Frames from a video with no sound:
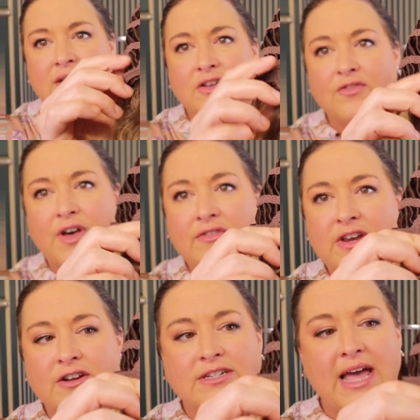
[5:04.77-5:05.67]
your
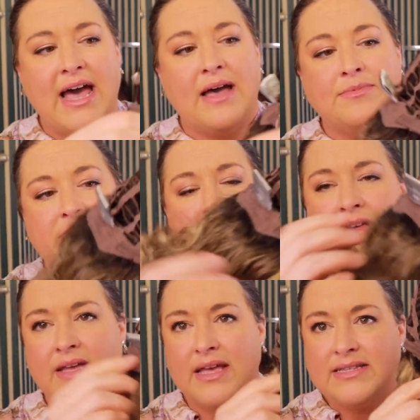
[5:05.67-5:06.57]
velvet ear tabs,
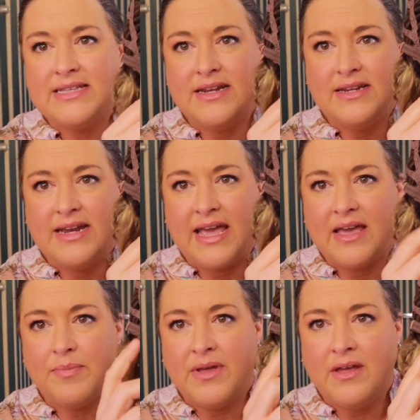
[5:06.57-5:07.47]
extended
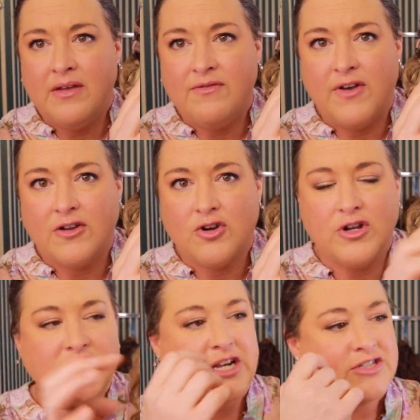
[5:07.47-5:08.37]
nape,
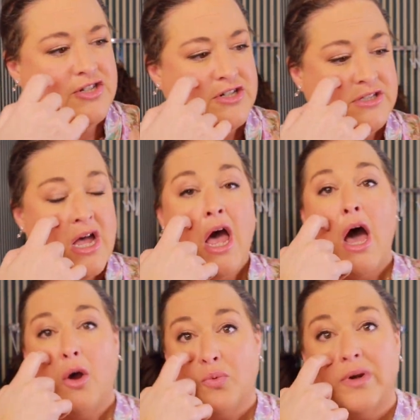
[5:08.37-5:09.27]
velcro adjusters,
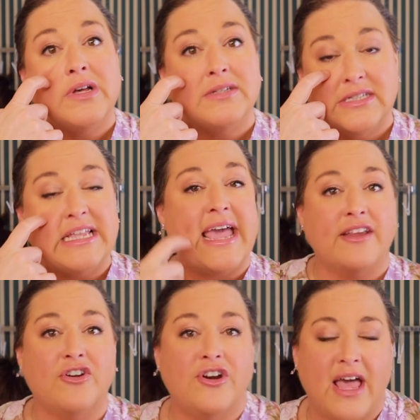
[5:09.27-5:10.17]
a real
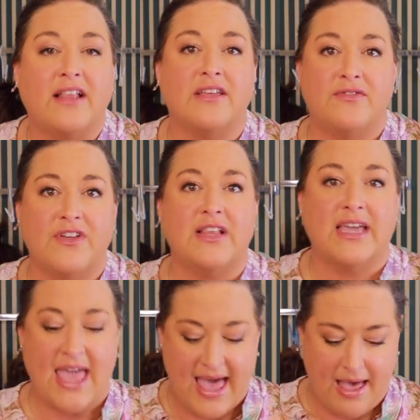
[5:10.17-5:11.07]
standard Ellen
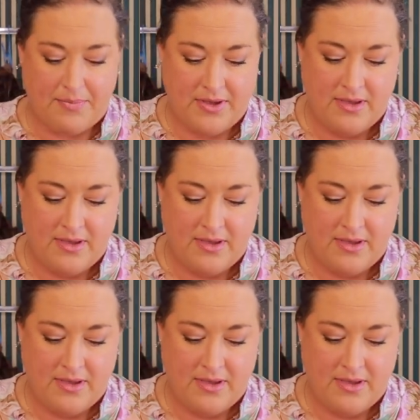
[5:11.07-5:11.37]
Wille cap.